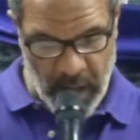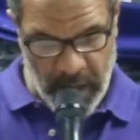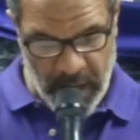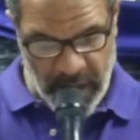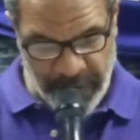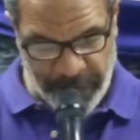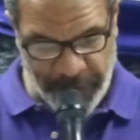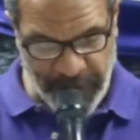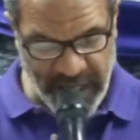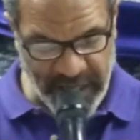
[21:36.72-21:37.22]

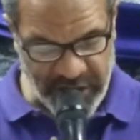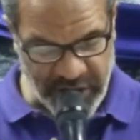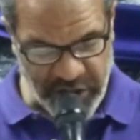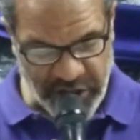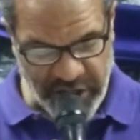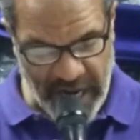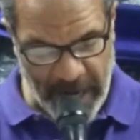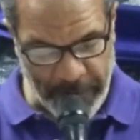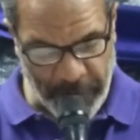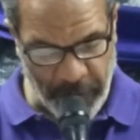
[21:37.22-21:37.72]
Ephesians
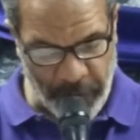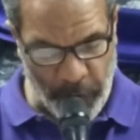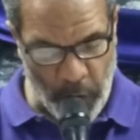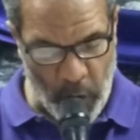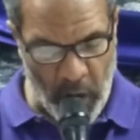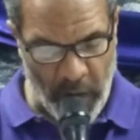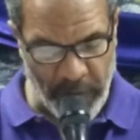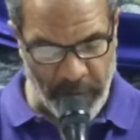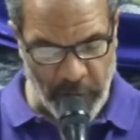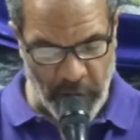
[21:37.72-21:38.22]
chapter
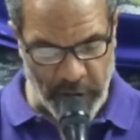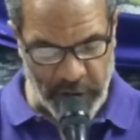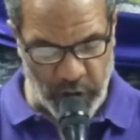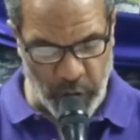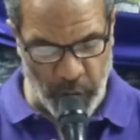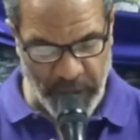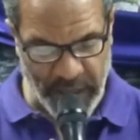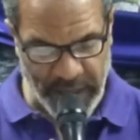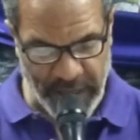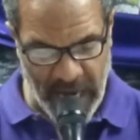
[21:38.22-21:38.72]
4 and verse
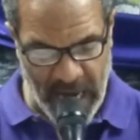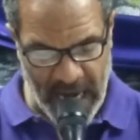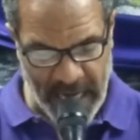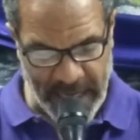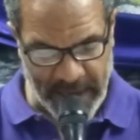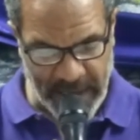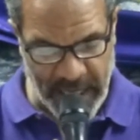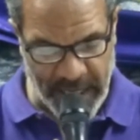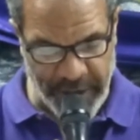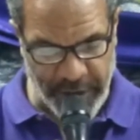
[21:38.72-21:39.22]
29.
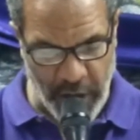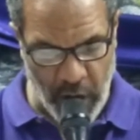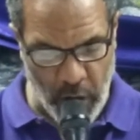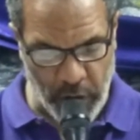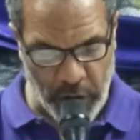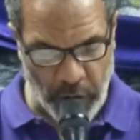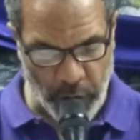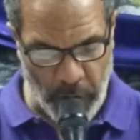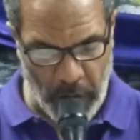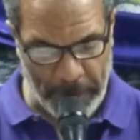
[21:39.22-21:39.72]
Let no
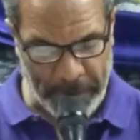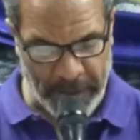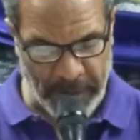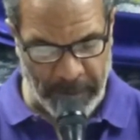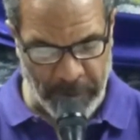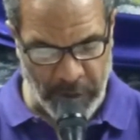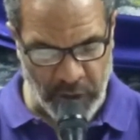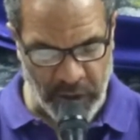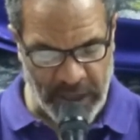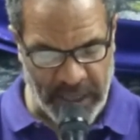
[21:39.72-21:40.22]
corrupt
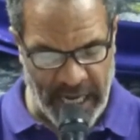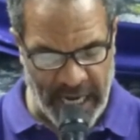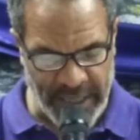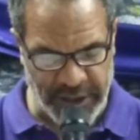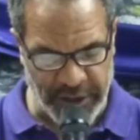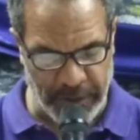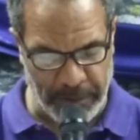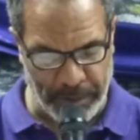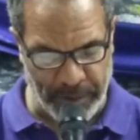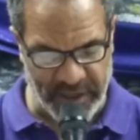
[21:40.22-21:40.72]

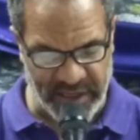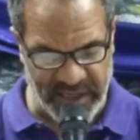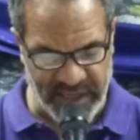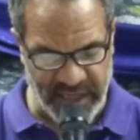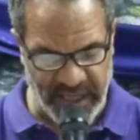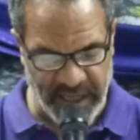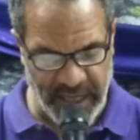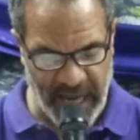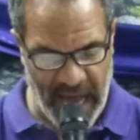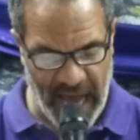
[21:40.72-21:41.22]
communication proceed